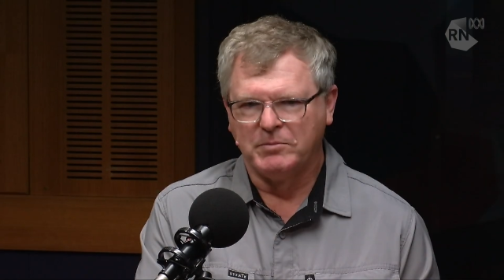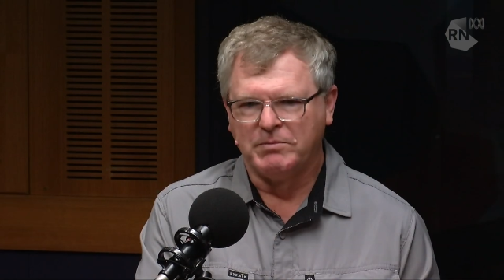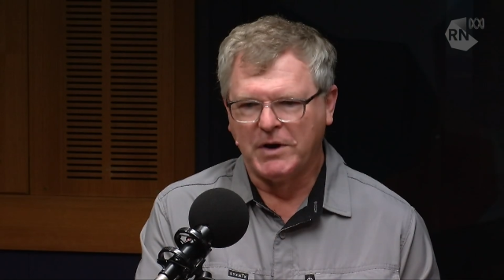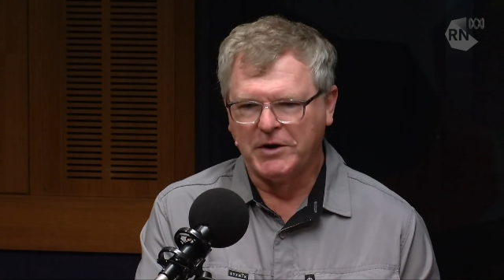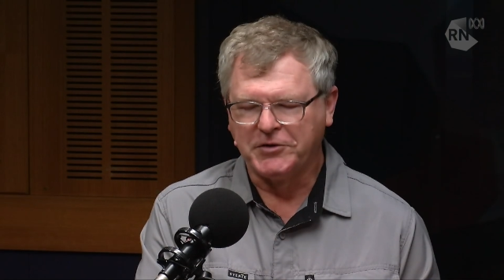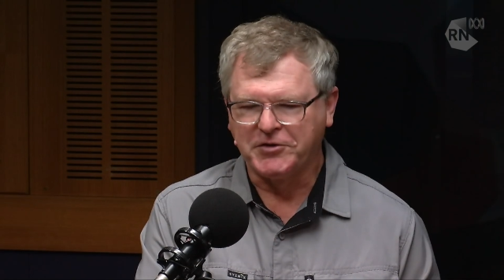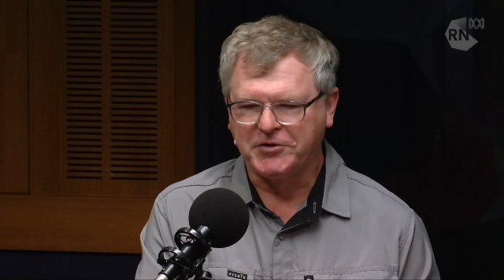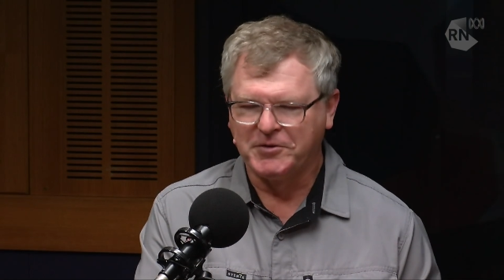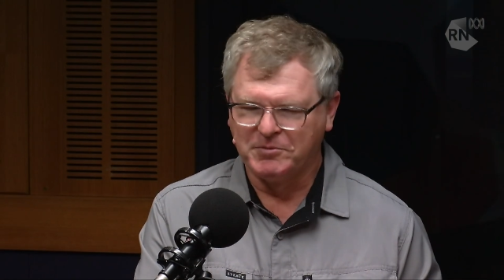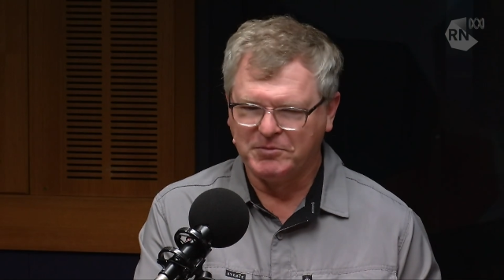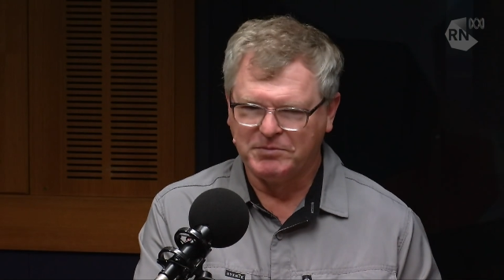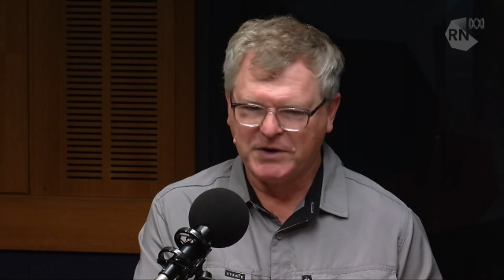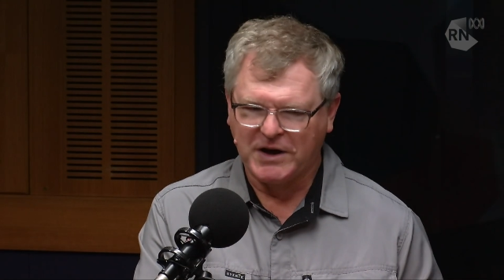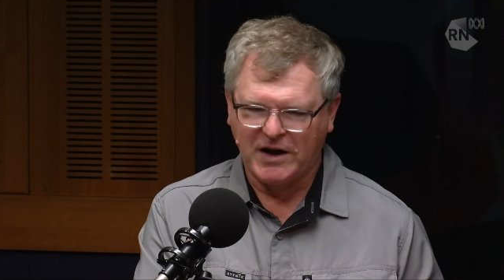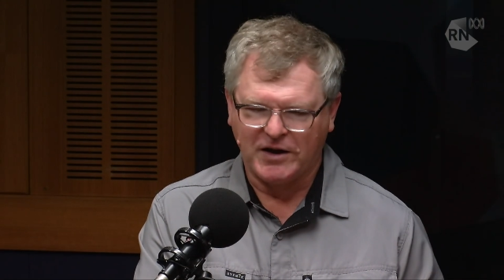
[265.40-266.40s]
most
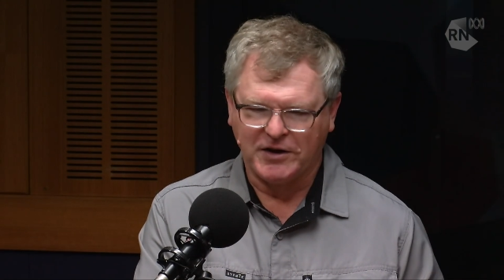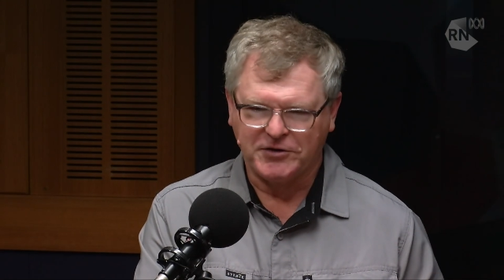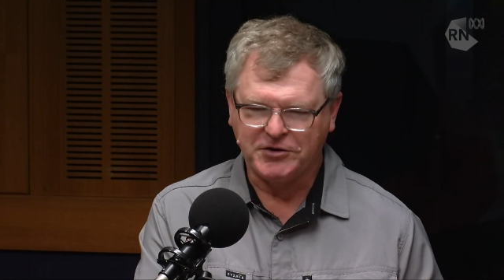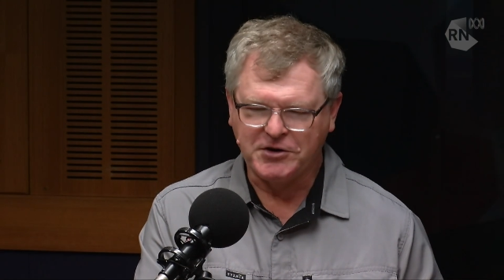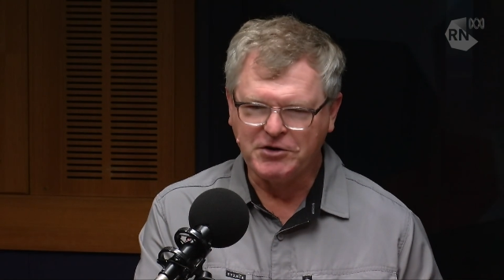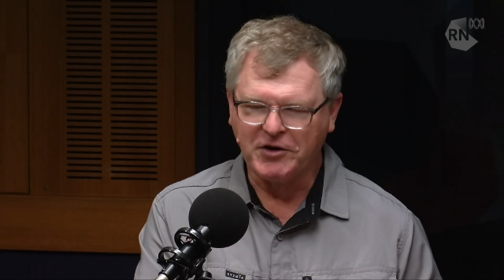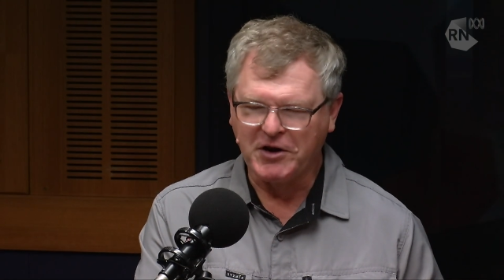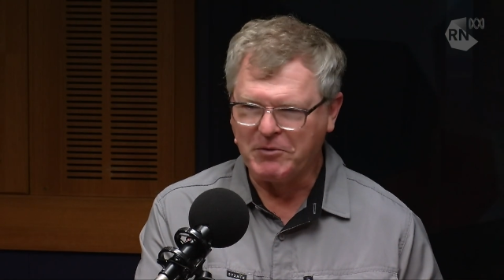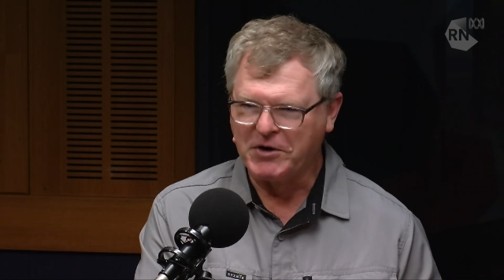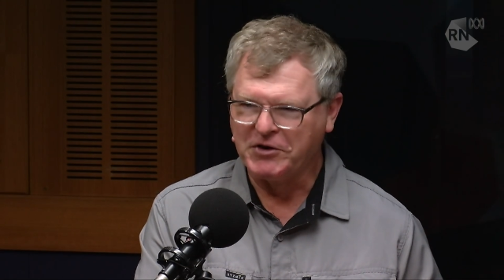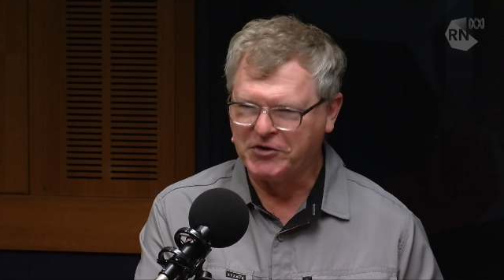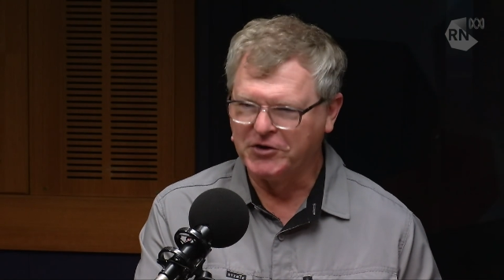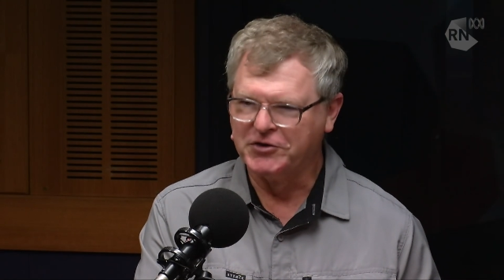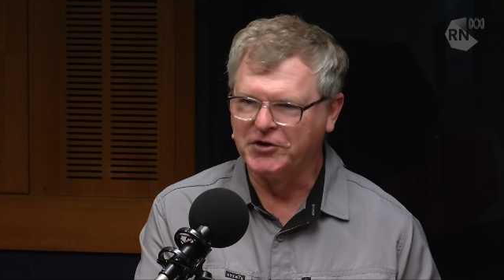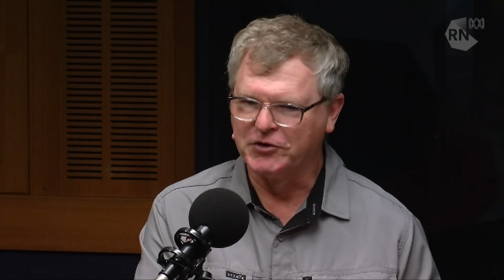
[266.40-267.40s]
uh, security
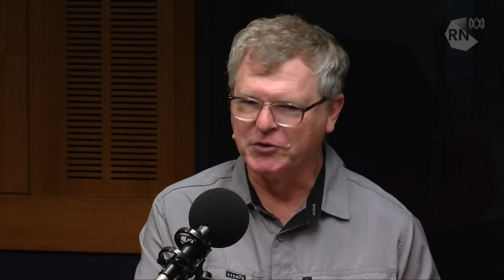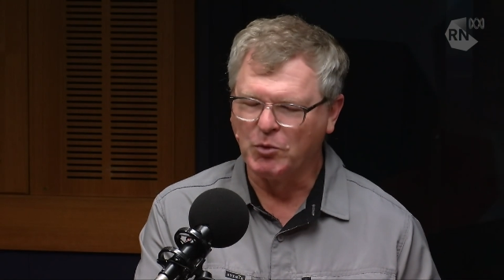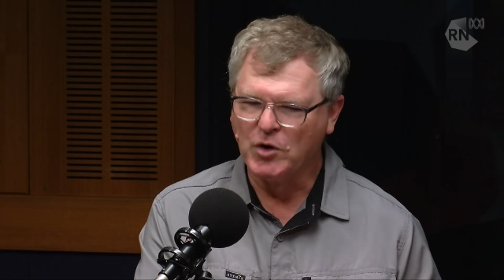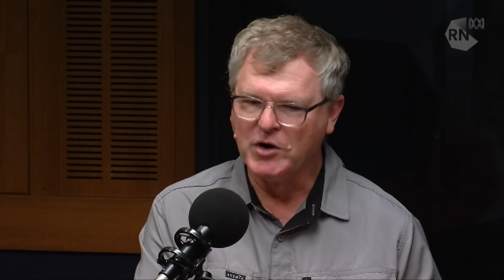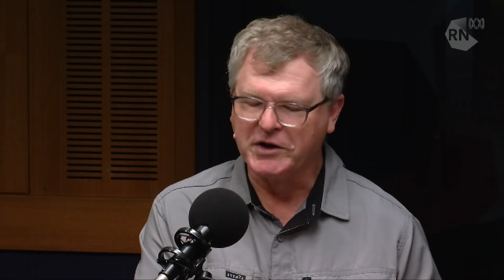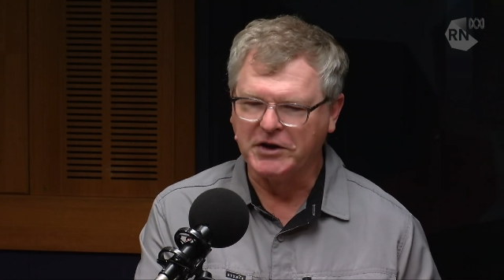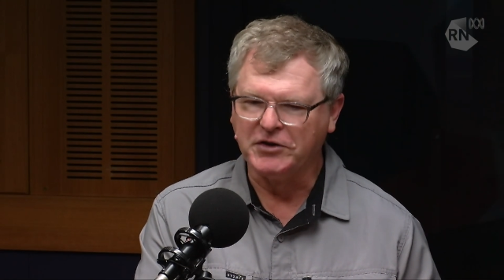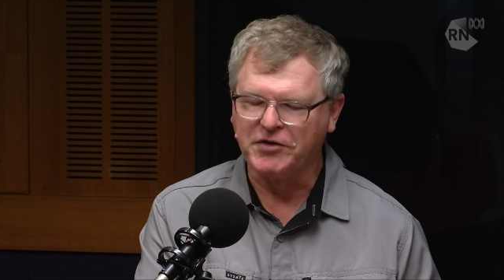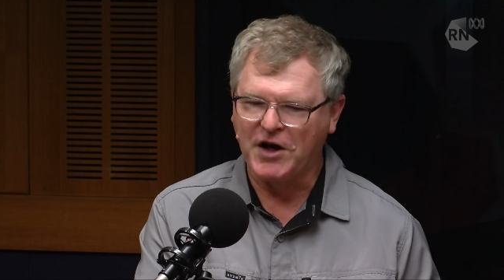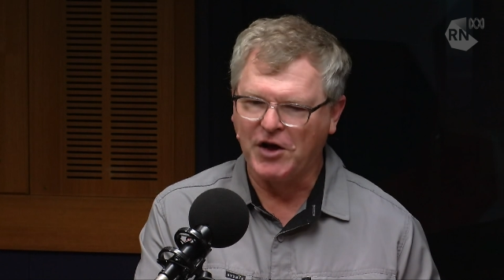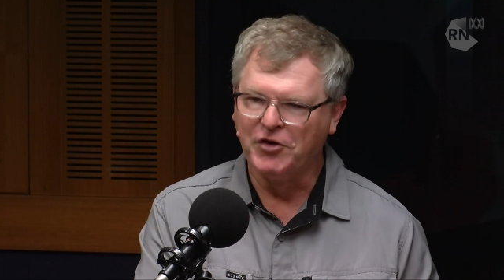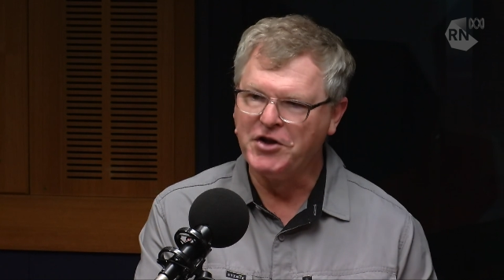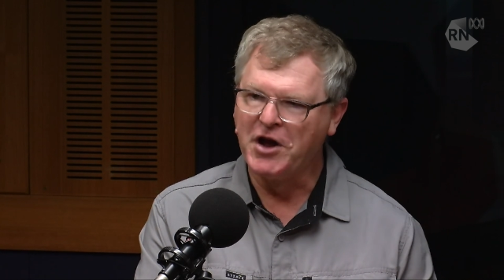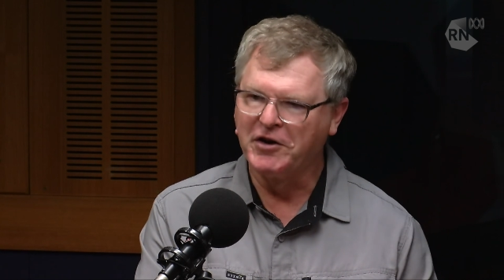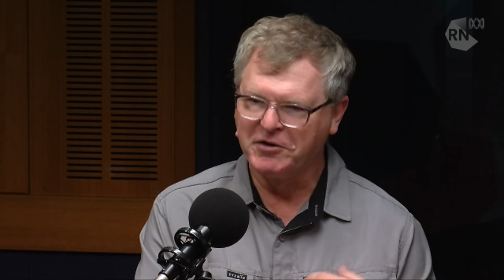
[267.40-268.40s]
researchers work is
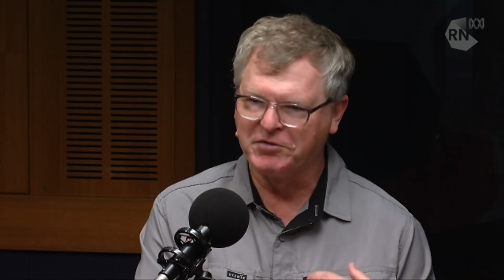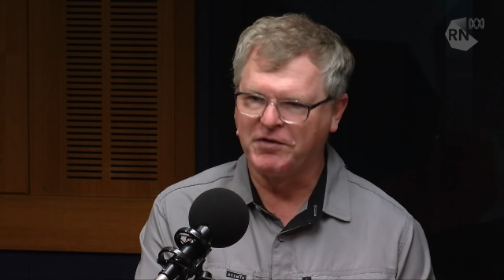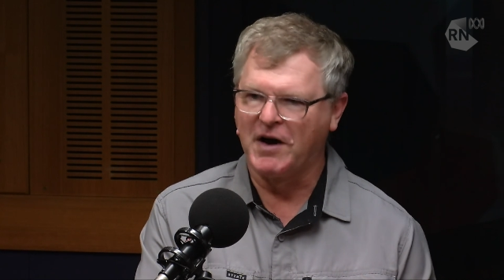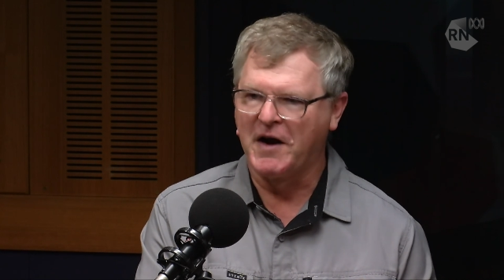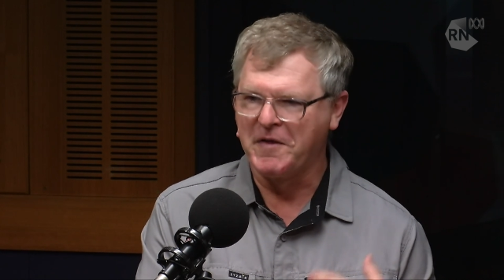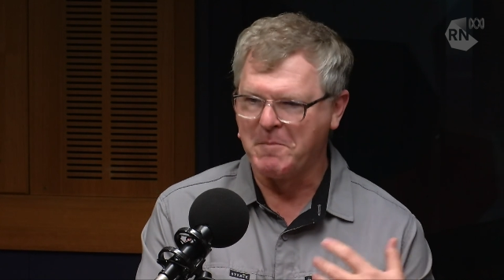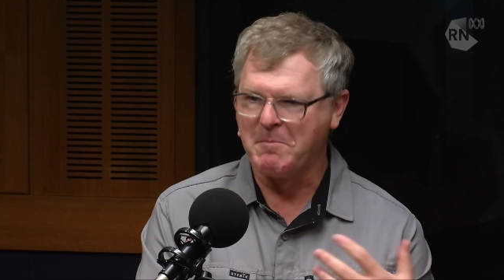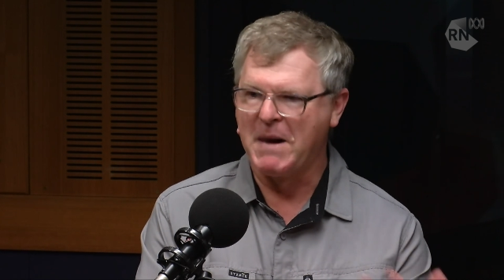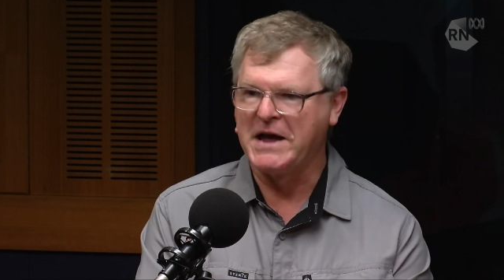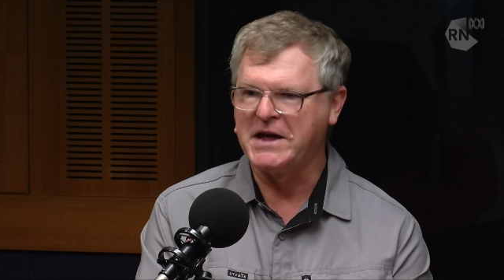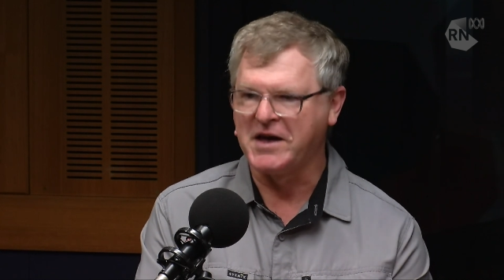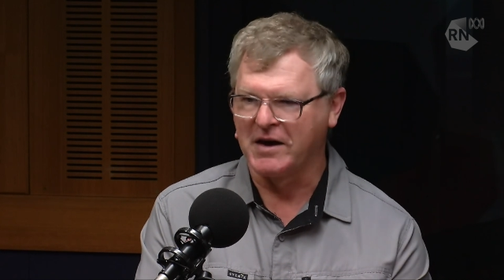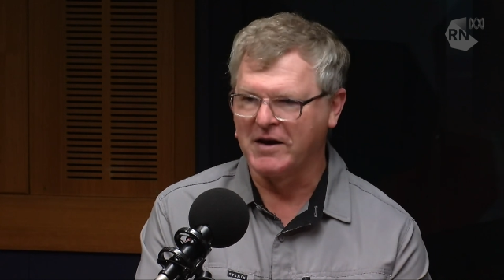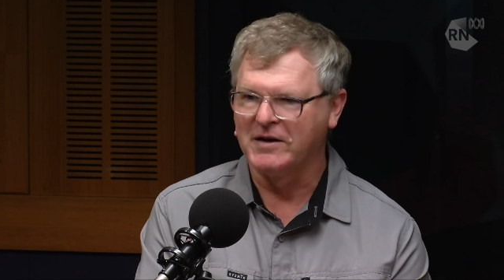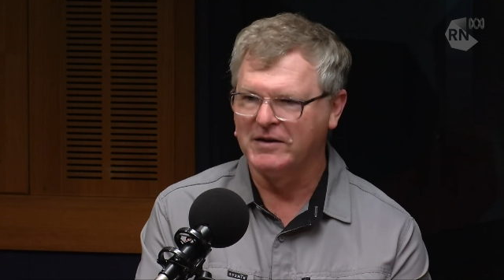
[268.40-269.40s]
they'll notify the
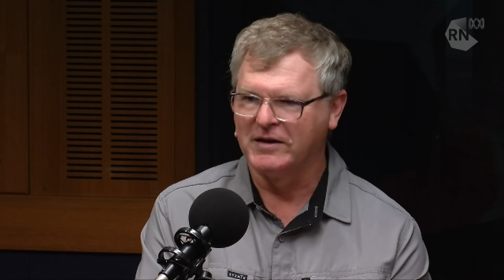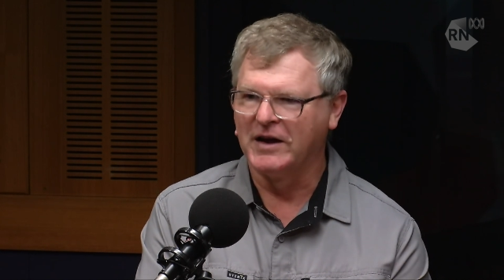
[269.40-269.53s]
maker